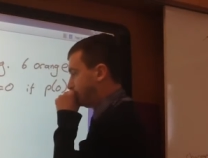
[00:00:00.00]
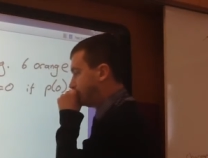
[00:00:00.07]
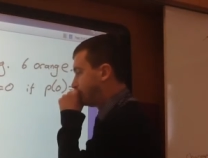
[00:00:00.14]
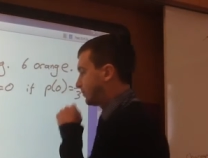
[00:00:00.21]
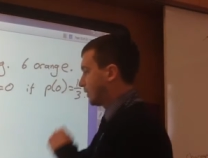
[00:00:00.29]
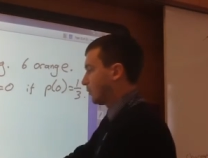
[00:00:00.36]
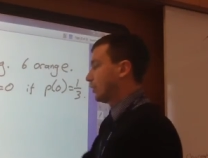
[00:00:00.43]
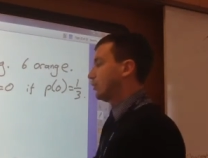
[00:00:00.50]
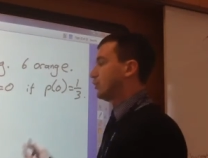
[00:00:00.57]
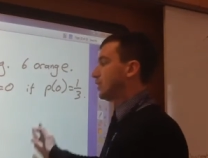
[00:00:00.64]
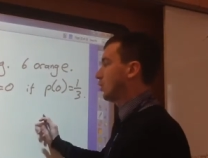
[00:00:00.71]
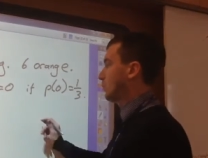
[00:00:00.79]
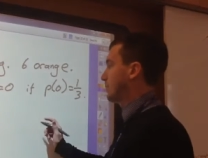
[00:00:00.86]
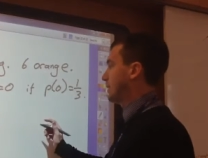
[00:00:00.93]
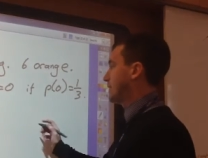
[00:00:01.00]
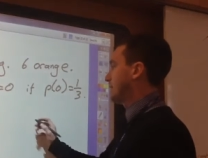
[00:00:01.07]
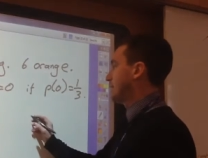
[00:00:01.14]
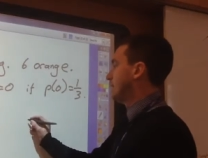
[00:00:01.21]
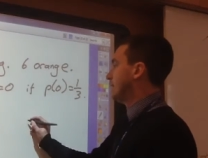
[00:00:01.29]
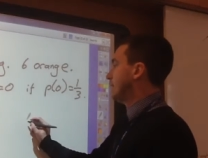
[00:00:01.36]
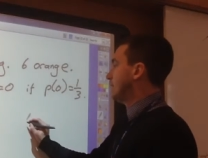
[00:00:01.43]
I'm going to do that up here.
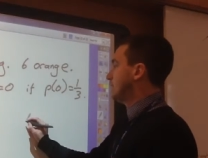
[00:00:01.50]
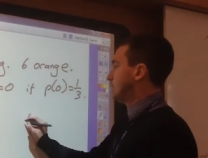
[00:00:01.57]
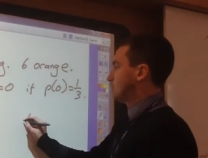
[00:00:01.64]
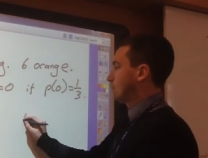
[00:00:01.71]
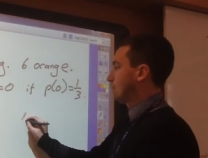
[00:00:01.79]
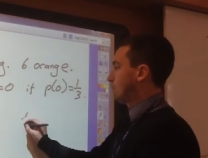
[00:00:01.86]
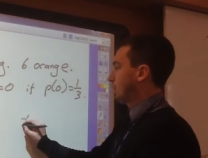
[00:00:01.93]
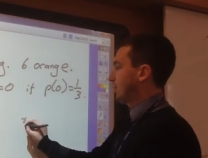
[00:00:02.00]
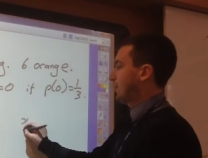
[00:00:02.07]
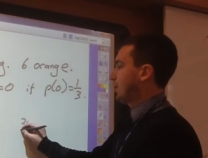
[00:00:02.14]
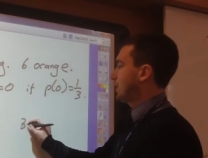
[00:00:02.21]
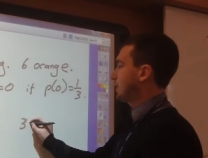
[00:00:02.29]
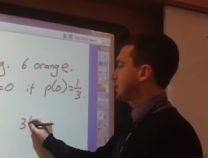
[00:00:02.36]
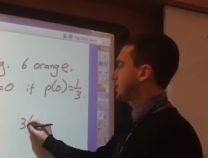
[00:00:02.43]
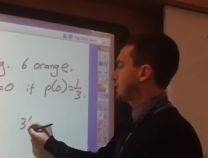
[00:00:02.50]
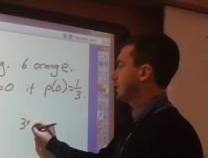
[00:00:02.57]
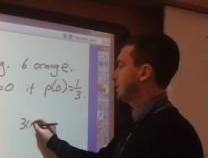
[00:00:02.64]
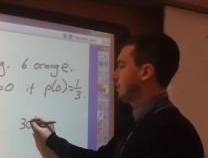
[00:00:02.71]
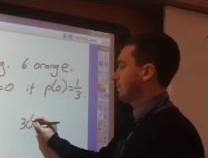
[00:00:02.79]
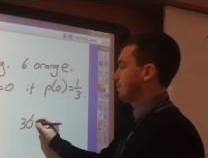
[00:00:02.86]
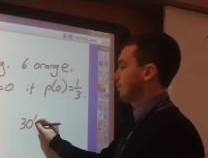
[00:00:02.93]
So end up with
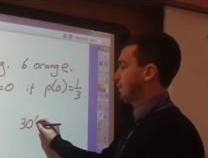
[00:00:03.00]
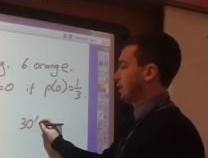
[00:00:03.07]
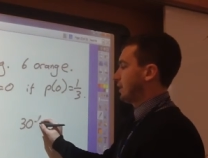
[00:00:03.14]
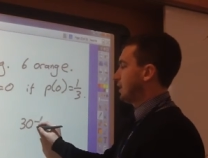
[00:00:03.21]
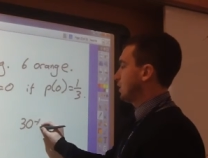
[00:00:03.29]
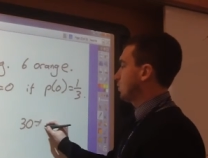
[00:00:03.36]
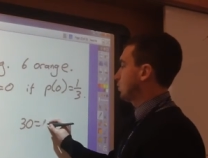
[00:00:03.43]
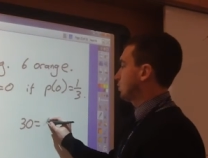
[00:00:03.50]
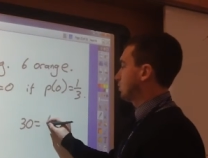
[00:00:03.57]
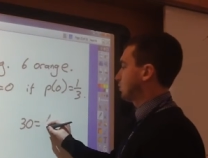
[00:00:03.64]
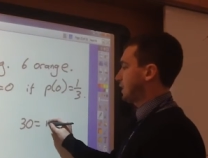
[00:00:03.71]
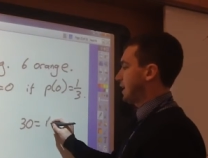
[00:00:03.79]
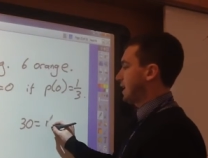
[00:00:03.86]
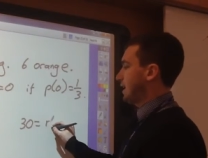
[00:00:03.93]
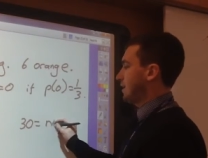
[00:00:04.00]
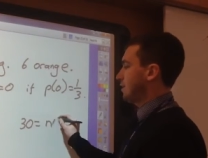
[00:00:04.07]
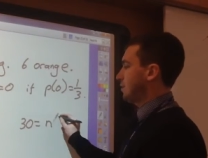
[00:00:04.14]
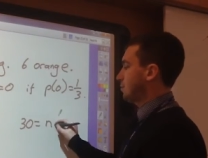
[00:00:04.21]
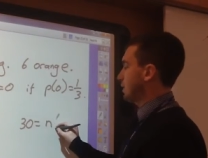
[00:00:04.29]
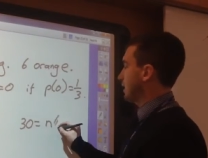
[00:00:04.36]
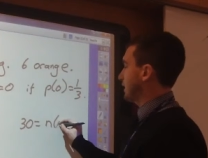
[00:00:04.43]
30 equals
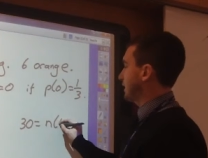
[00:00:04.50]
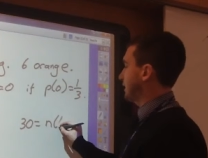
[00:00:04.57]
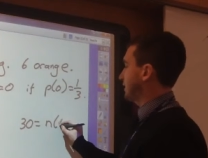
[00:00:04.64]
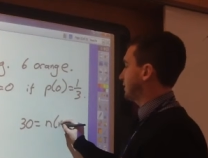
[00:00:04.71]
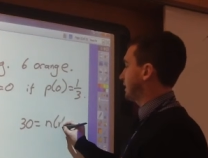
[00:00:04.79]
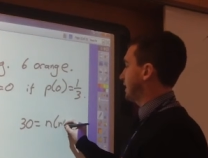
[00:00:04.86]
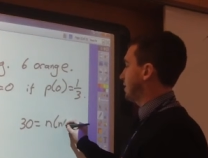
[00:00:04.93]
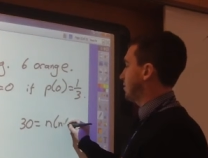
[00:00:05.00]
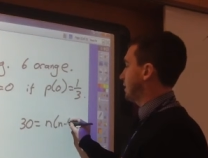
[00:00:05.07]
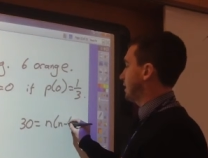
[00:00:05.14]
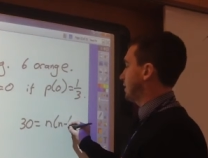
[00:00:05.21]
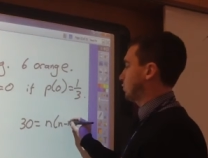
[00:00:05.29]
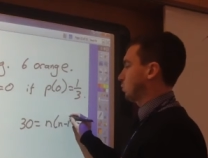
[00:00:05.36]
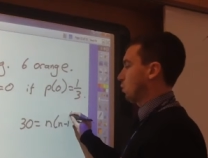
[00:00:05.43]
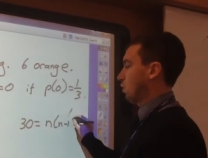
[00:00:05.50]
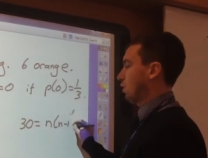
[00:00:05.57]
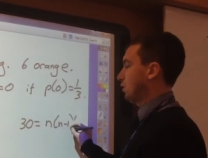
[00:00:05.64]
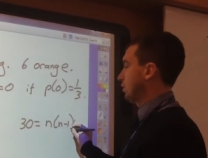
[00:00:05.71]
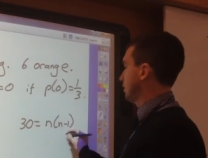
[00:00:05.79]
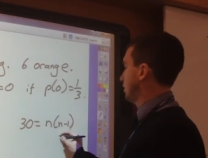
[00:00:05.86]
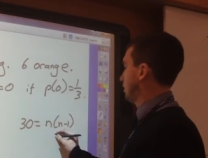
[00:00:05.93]
n brackets n minus
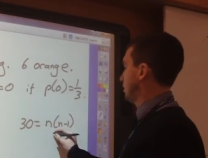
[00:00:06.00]
1